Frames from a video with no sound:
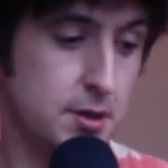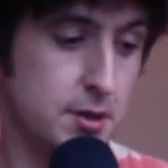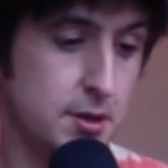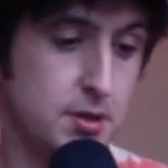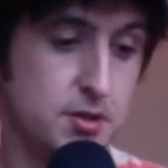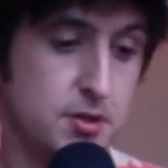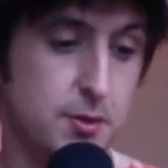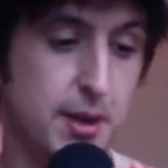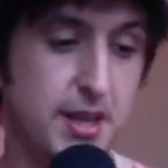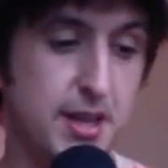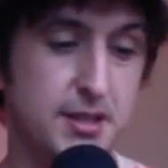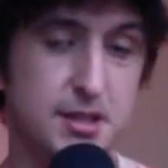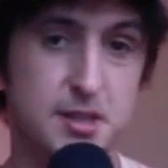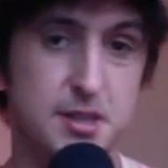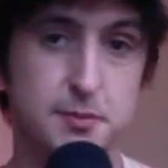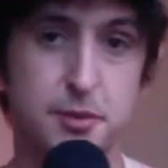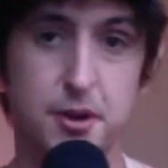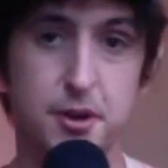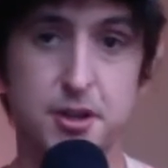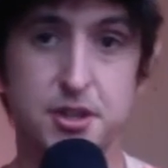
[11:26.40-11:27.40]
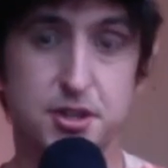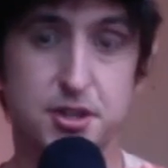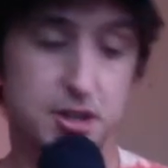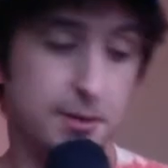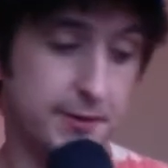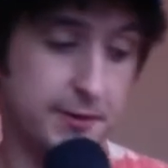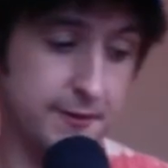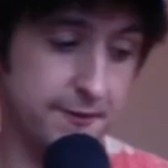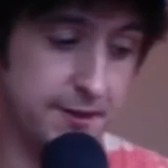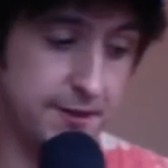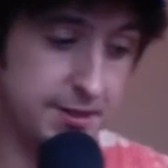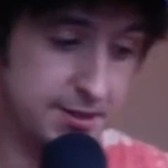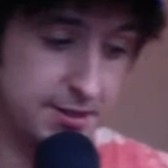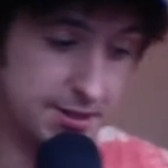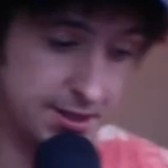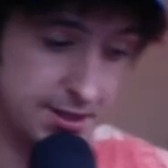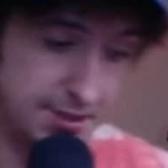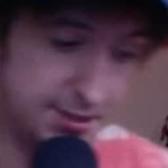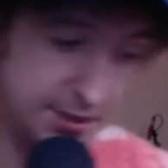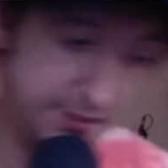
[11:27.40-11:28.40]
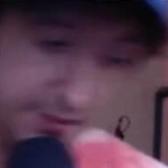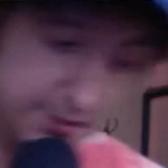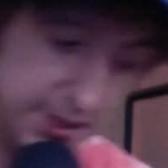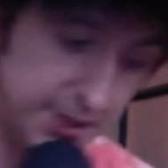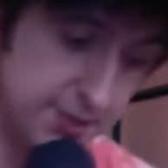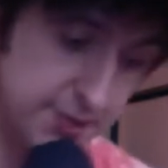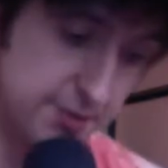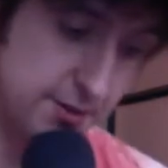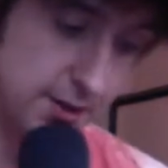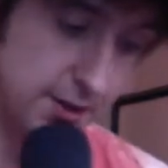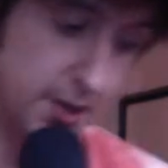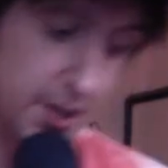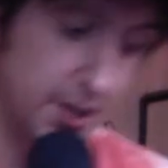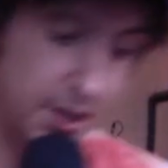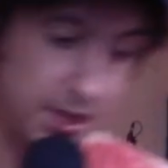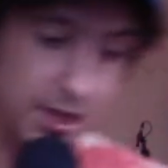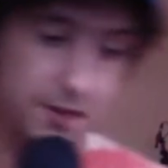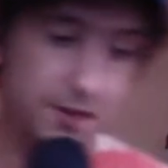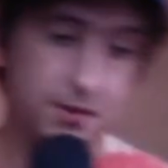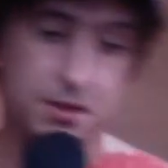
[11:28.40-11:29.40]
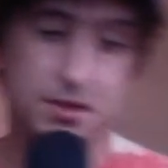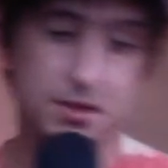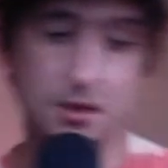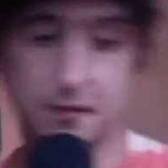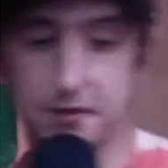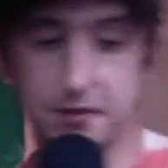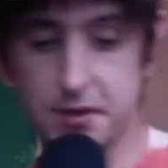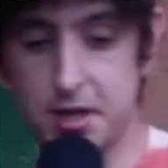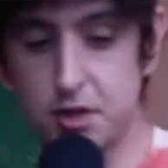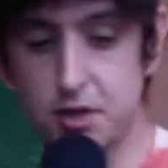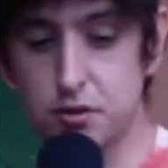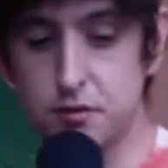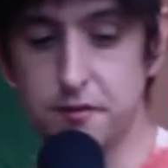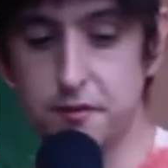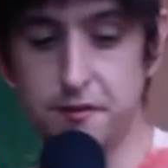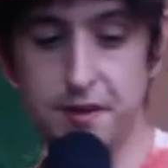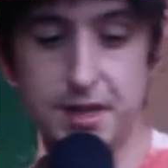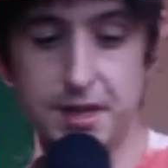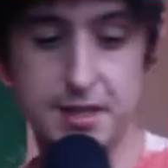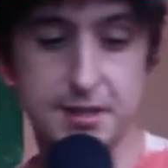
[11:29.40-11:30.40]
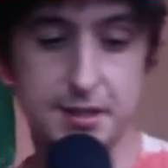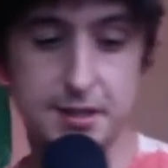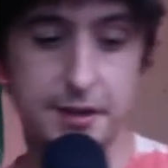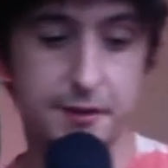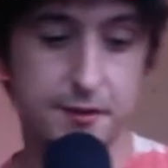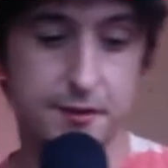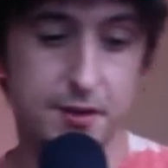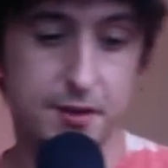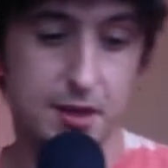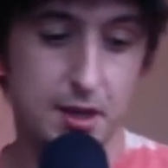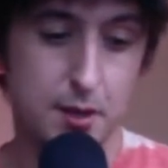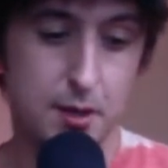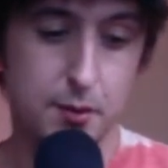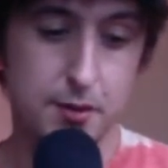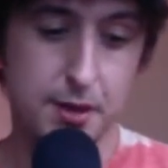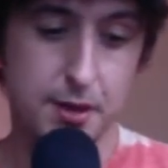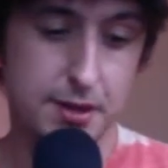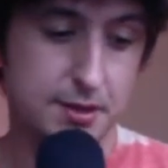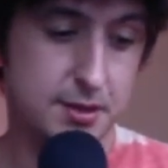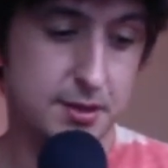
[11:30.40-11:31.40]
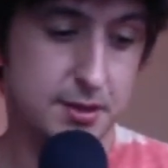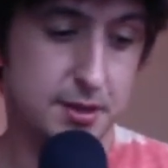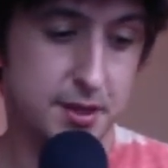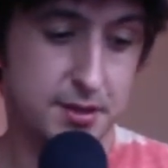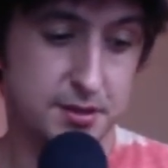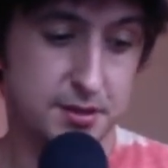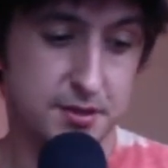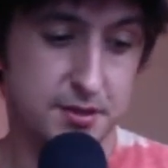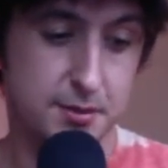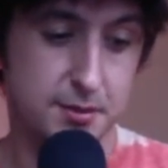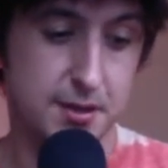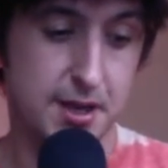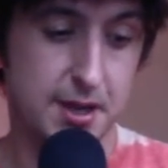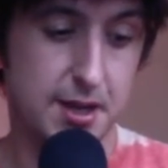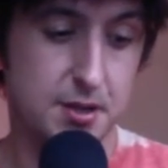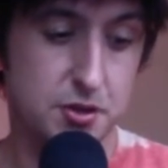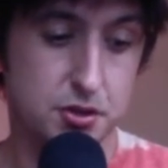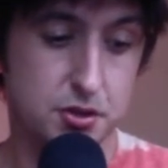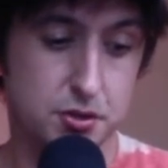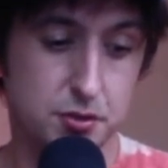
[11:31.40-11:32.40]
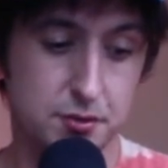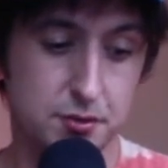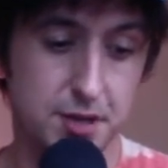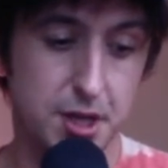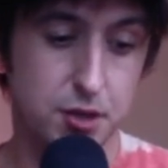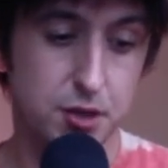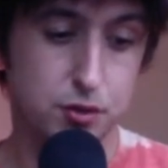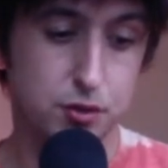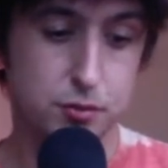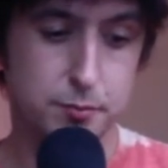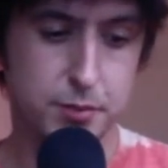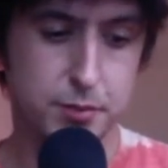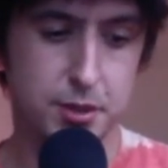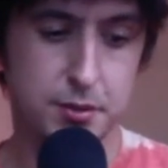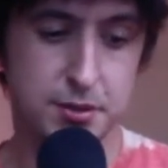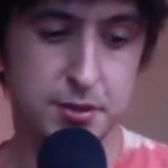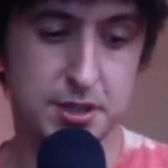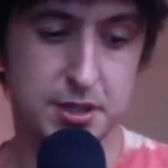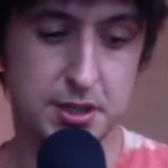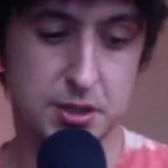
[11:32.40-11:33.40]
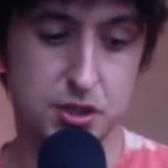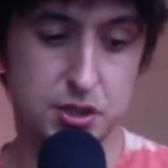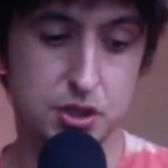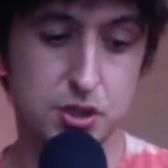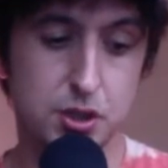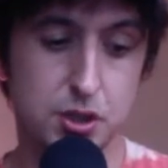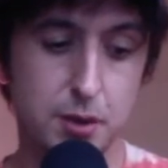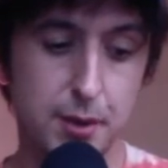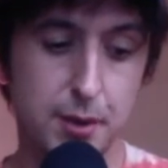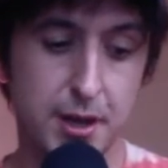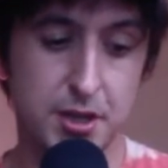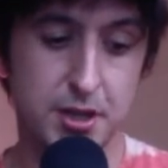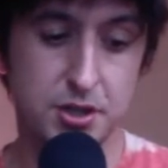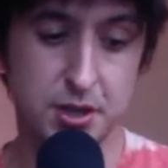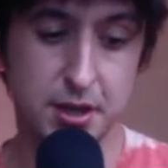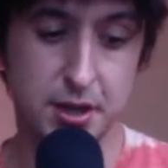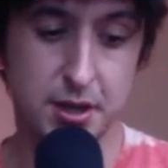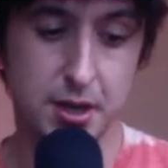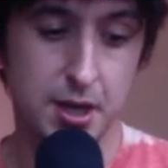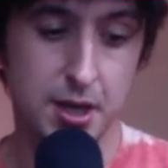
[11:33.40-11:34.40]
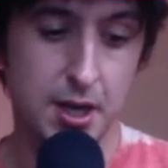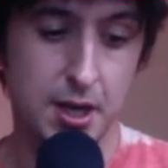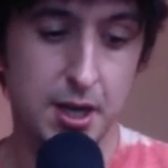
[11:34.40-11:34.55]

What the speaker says: To 80s body shaping, fantastic. Thanks. Give yourself a natural facelift with exercises to enhance your natural beauty in slow aging.